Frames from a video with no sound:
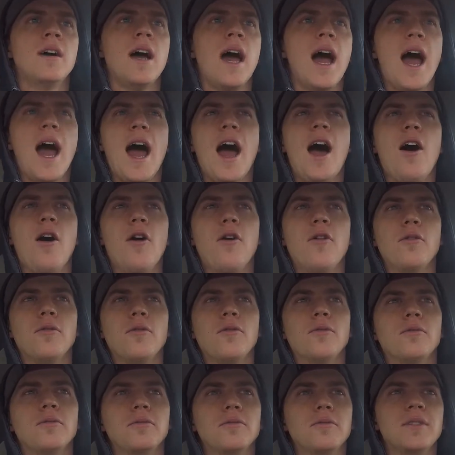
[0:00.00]
how
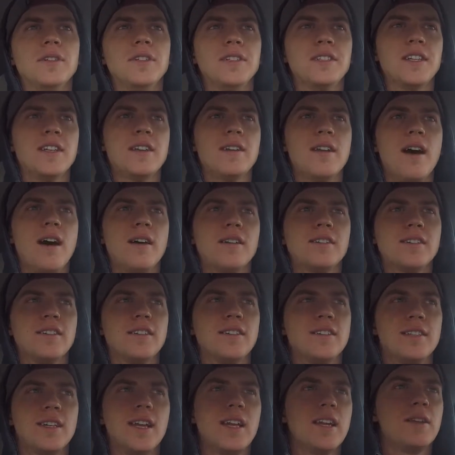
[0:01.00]
is it not
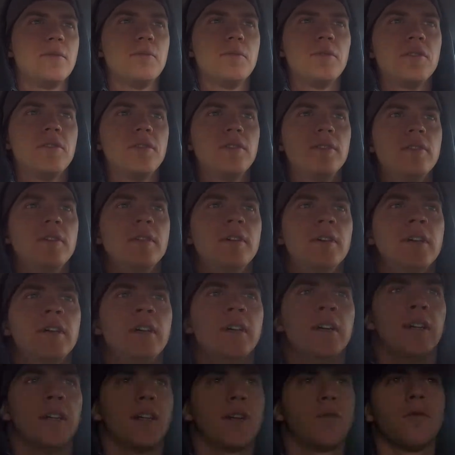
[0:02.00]
sustainable?
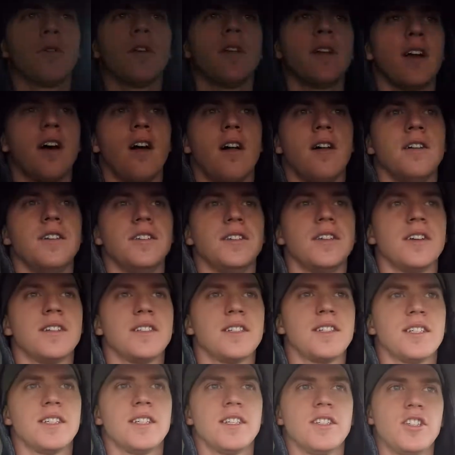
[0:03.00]
Like, really all it
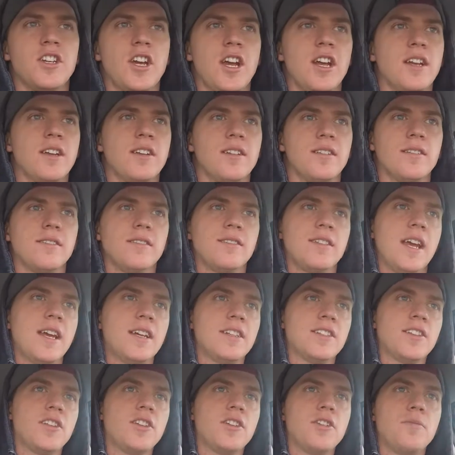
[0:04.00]
does is it
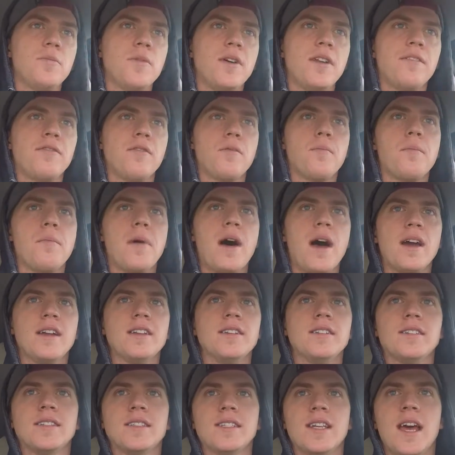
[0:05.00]
takes a little bit of a
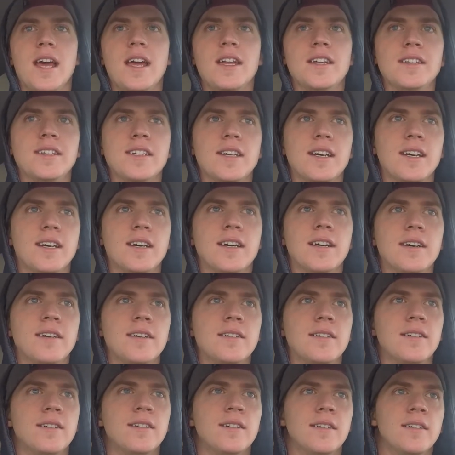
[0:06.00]
mindset to,
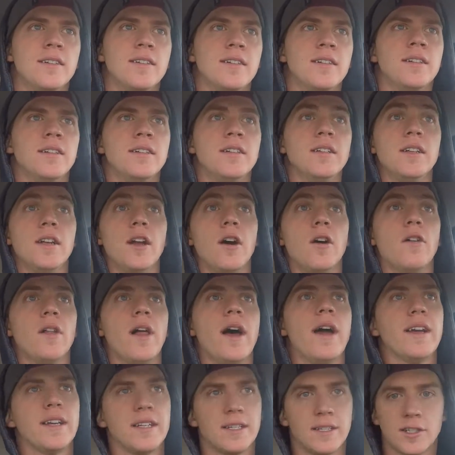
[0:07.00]
you know,
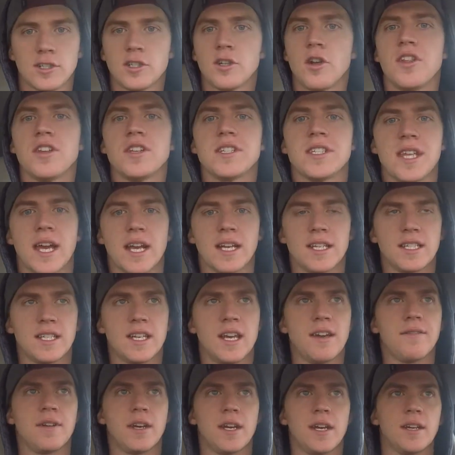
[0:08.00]
like, so this
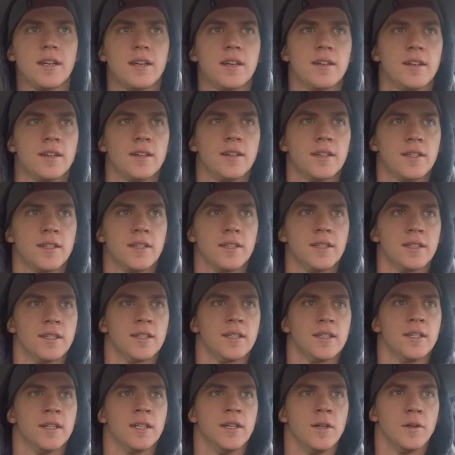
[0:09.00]
Thanksgiving
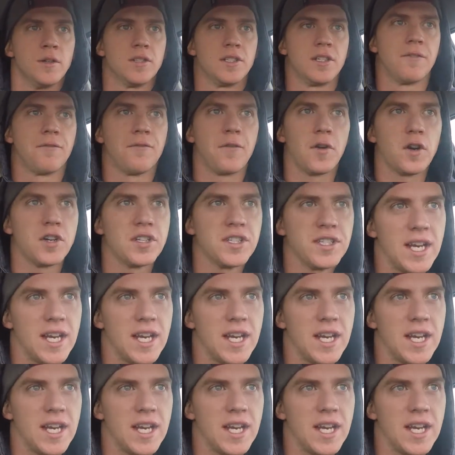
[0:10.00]
was the first